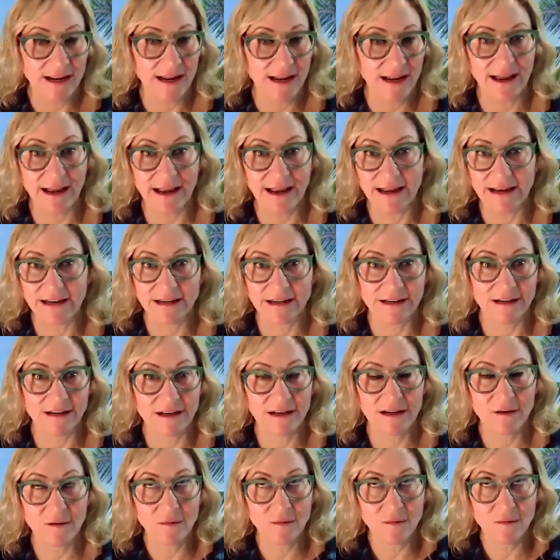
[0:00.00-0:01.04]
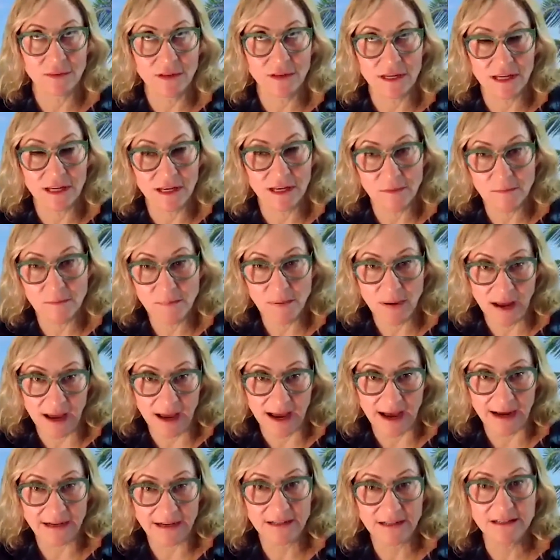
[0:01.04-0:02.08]
and the
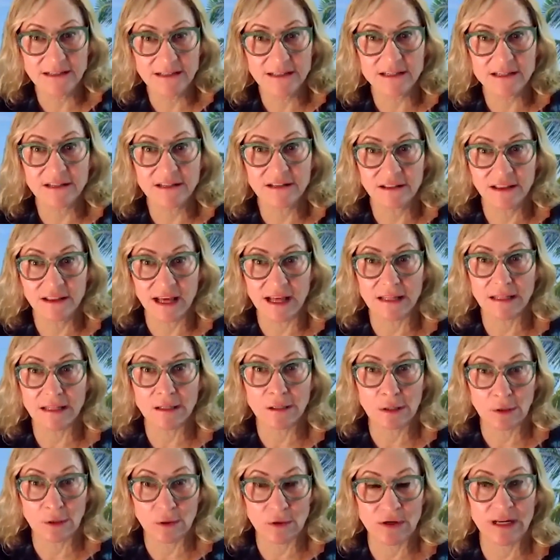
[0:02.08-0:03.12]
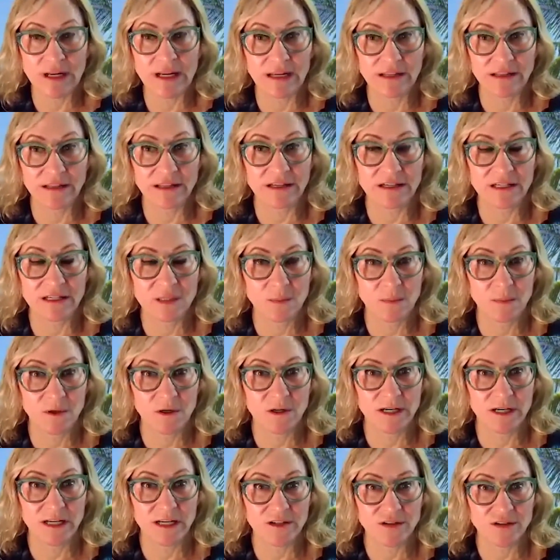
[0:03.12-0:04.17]
impact that learning in the
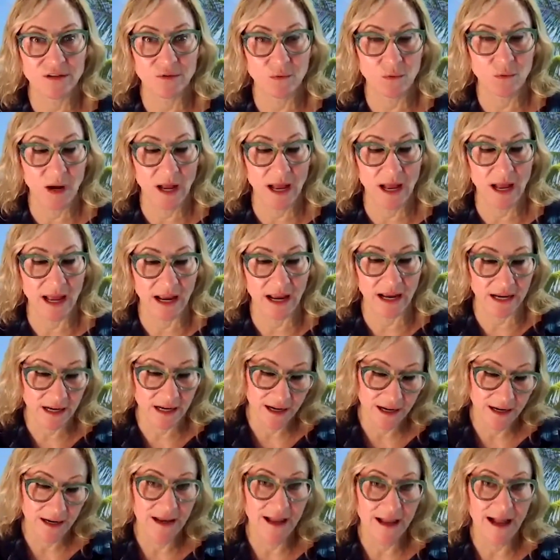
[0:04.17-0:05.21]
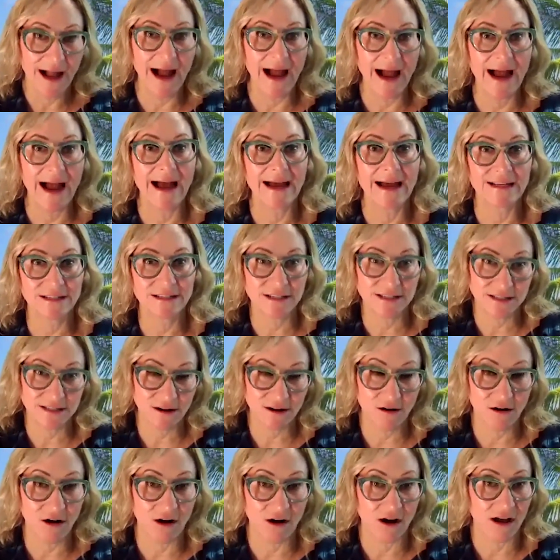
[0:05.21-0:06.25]
experiential way has
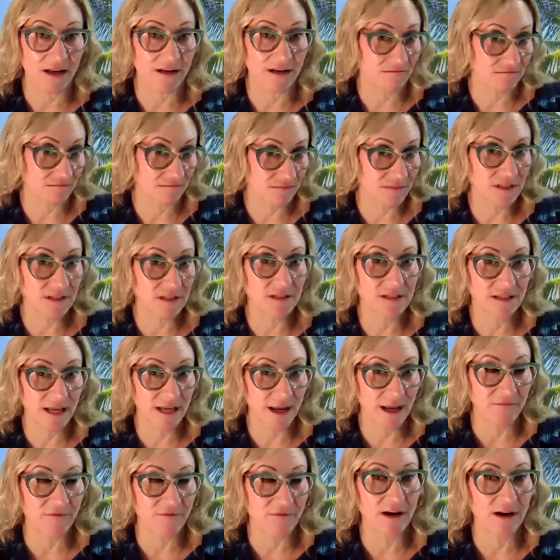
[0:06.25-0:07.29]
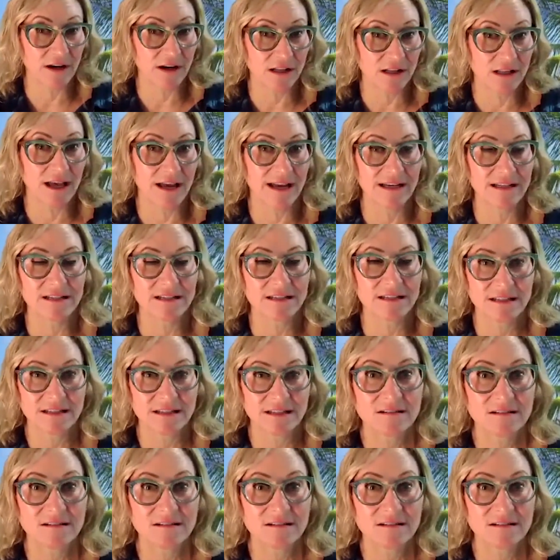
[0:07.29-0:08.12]
on Campfire clients.